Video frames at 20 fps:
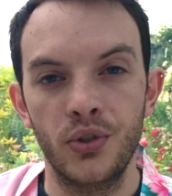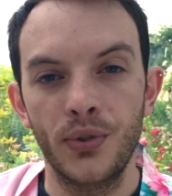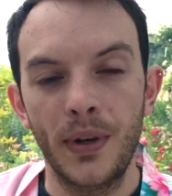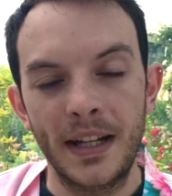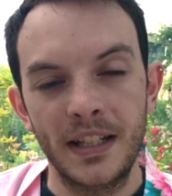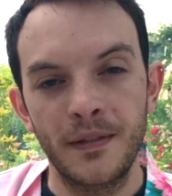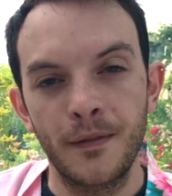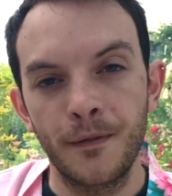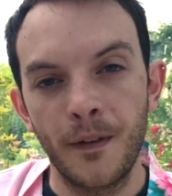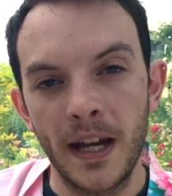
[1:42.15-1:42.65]

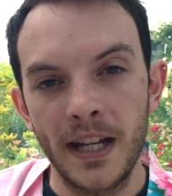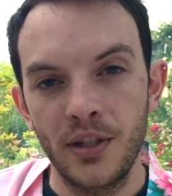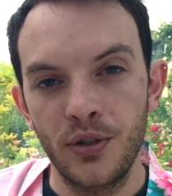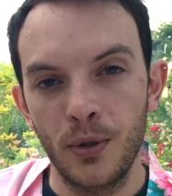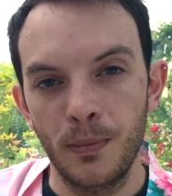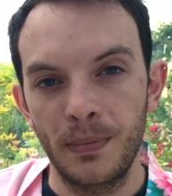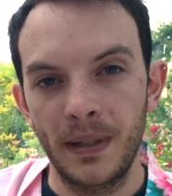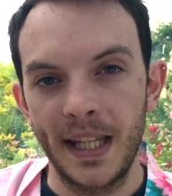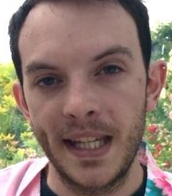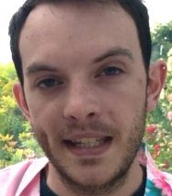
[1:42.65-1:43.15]
trying to find
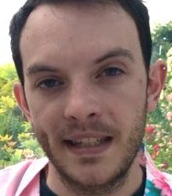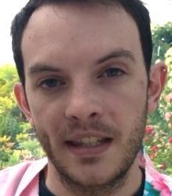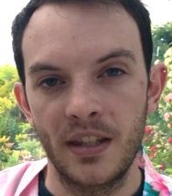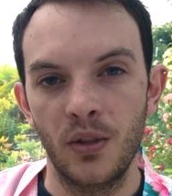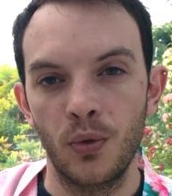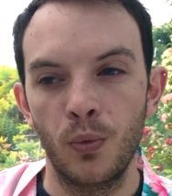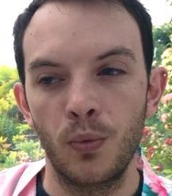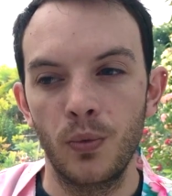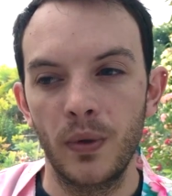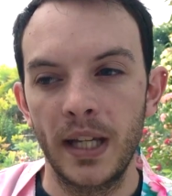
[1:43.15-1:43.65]
your place
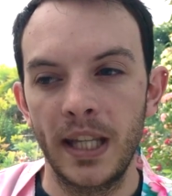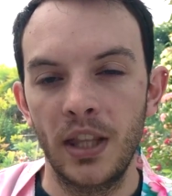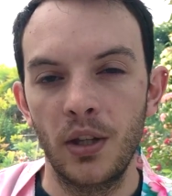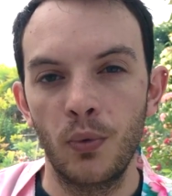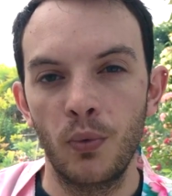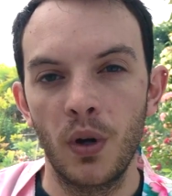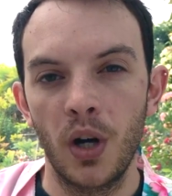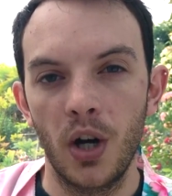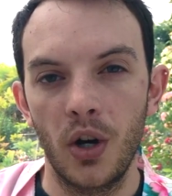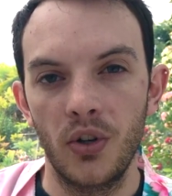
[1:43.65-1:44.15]
in the
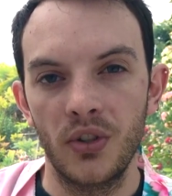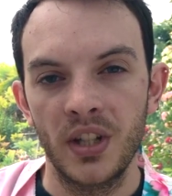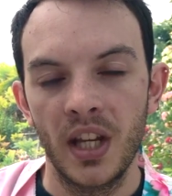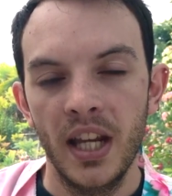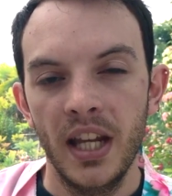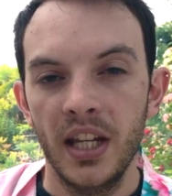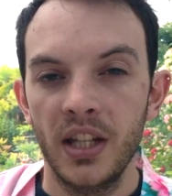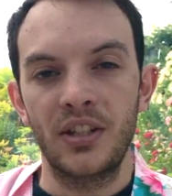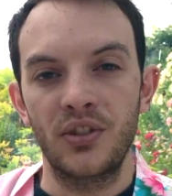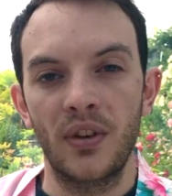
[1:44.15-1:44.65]
world
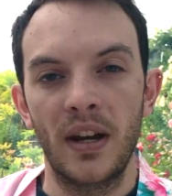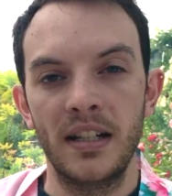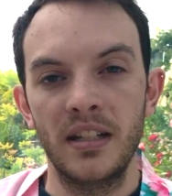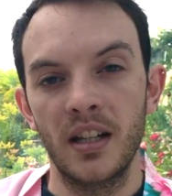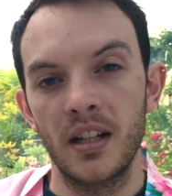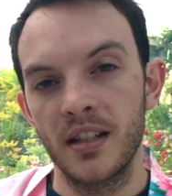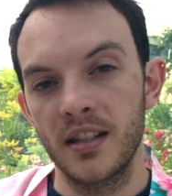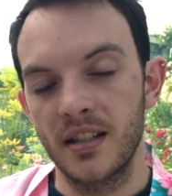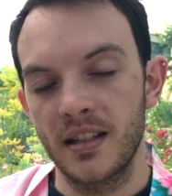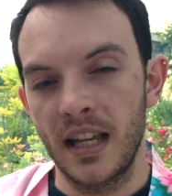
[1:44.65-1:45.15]
and trying
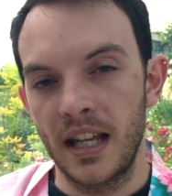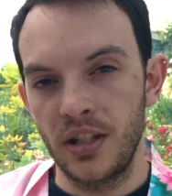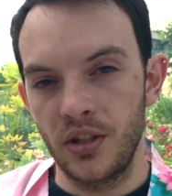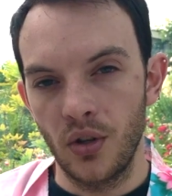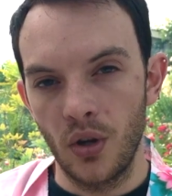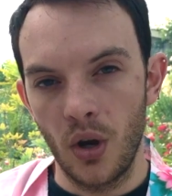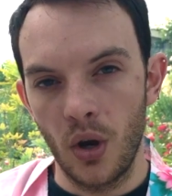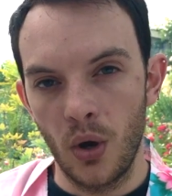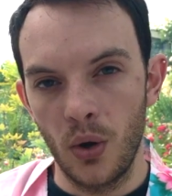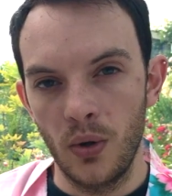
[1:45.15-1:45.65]
to understand
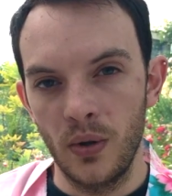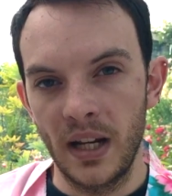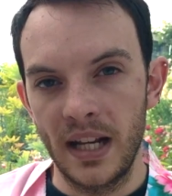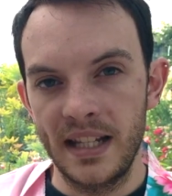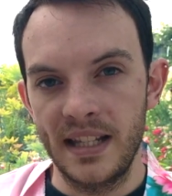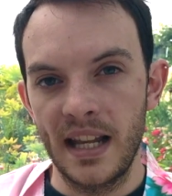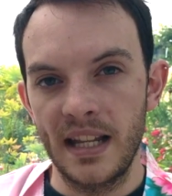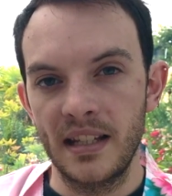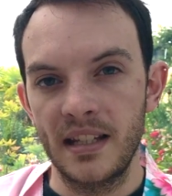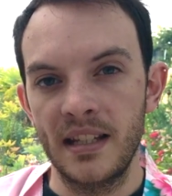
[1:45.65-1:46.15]
your own
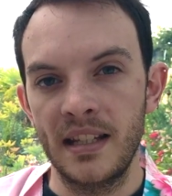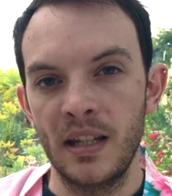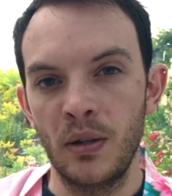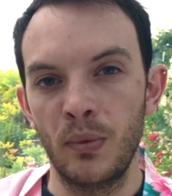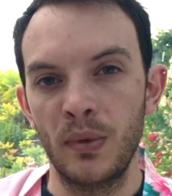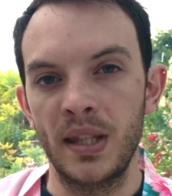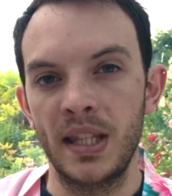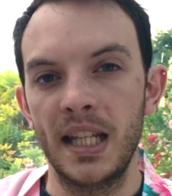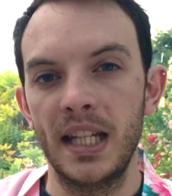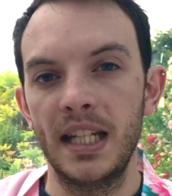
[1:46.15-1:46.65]
identity
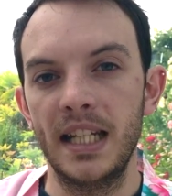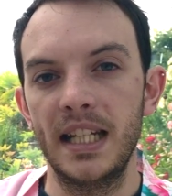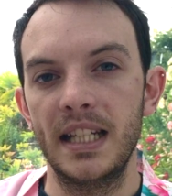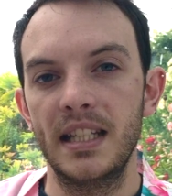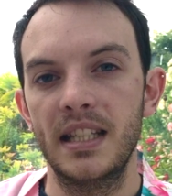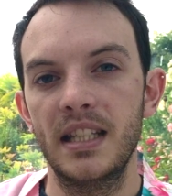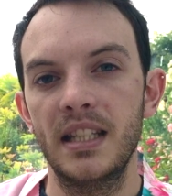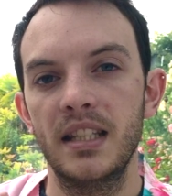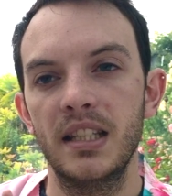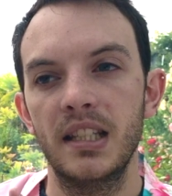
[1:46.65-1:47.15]
within
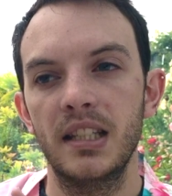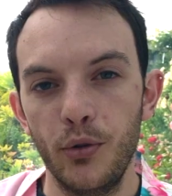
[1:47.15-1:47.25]
it.